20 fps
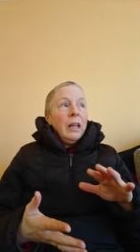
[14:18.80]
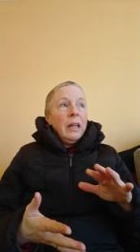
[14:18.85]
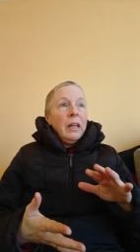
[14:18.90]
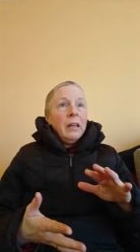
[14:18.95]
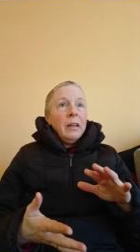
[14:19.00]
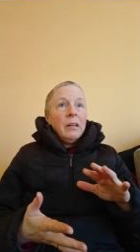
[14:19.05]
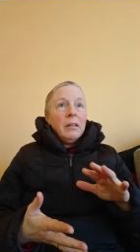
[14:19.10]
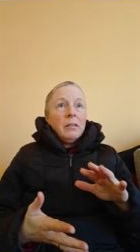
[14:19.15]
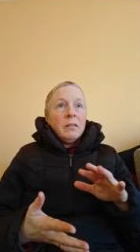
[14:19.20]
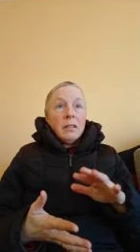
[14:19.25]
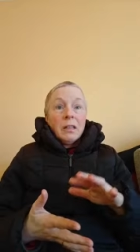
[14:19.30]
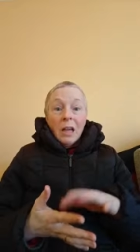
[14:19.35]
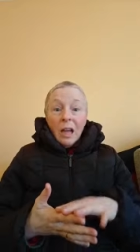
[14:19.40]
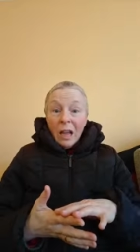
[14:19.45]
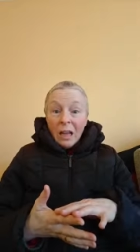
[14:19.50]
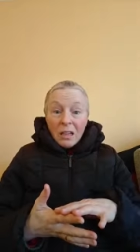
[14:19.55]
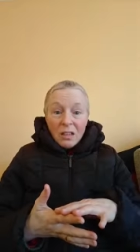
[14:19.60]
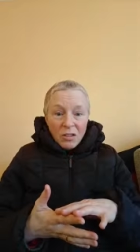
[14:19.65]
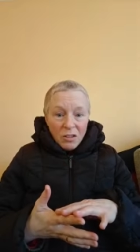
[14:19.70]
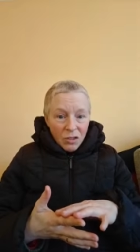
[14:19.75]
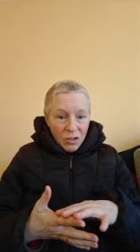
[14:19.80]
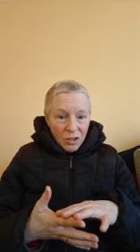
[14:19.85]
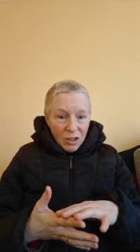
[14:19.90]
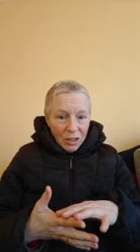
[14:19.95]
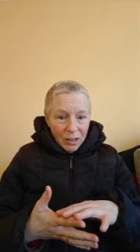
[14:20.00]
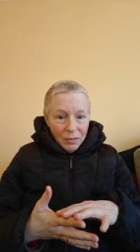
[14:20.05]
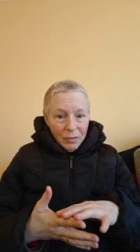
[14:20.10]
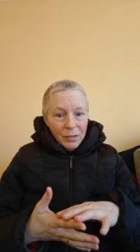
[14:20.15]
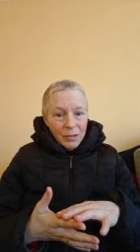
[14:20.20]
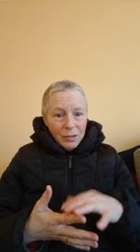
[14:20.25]
and tastes
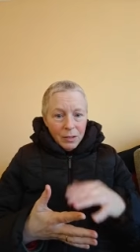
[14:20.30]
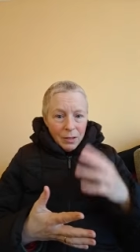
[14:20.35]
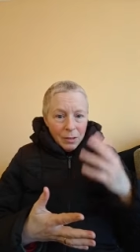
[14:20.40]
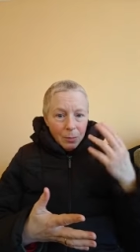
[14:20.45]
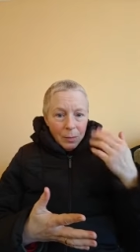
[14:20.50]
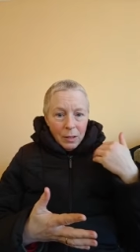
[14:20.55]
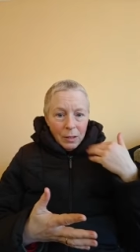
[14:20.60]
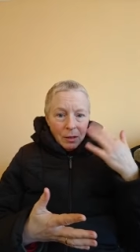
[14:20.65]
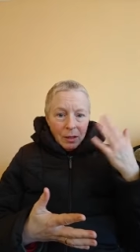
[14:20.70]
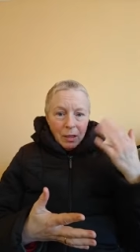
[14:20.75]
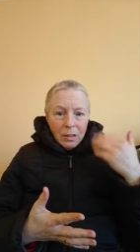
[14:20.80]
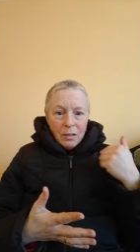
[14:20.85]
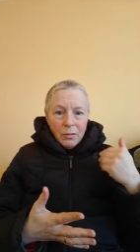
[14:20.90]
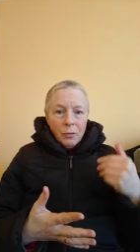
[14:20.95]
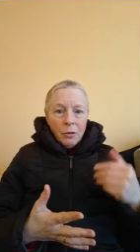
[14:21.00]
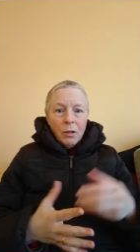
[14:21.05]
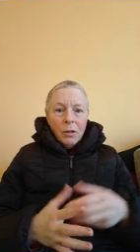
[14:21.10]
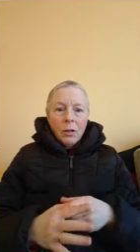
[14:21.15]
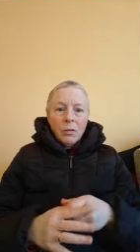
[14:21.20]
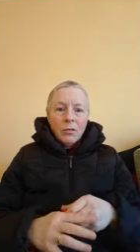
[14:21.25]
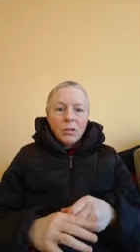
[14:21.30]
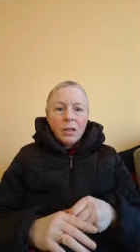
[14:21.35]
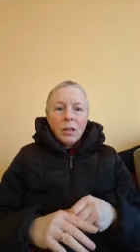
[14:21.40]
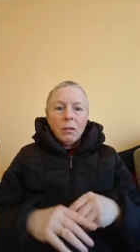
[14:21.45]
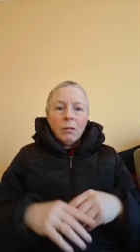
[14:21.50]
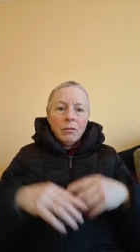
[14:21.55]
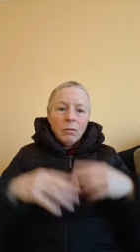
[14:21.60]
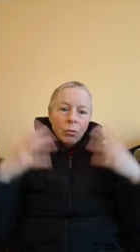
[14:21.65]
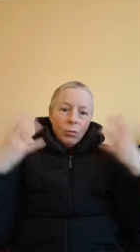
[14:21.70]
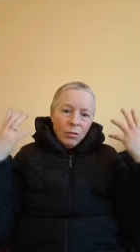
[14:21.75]
even, because smell and taste are very close
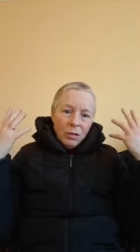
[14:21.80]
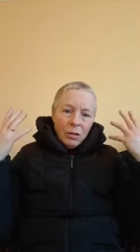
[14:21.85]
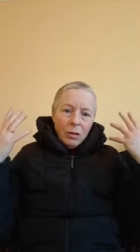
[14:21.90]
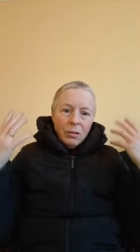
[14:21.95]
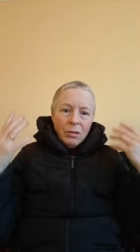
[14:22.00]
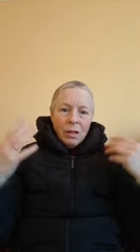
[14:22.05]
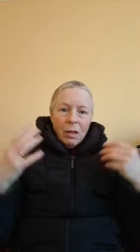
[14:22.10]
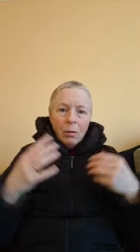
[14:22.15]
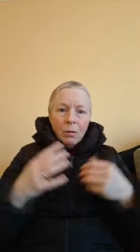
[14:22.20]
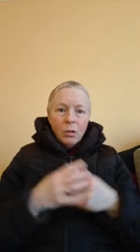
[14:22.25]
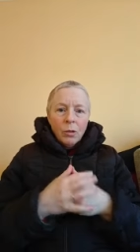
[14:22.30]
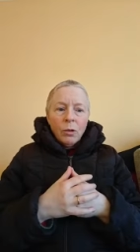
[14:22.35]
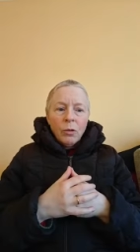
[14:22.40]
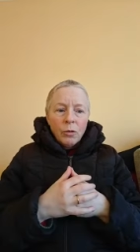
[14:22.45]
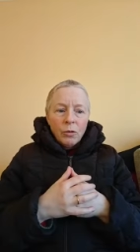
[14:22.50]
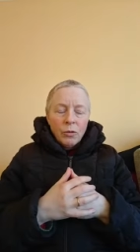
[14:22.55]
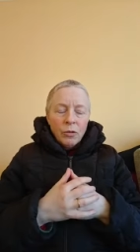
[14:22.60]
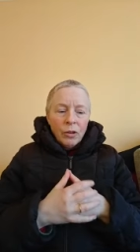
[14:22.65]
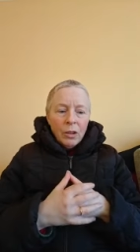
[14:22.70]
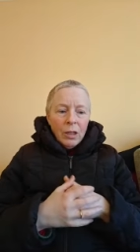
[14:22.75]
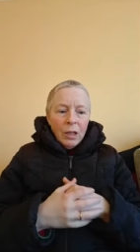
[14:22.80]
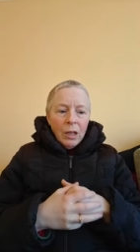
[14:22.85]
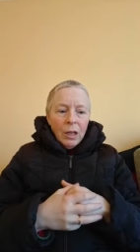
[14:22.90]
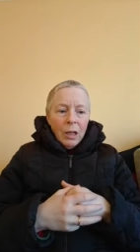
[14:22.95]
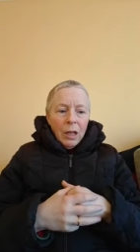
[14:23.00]
together. And of course, it knows how it looks.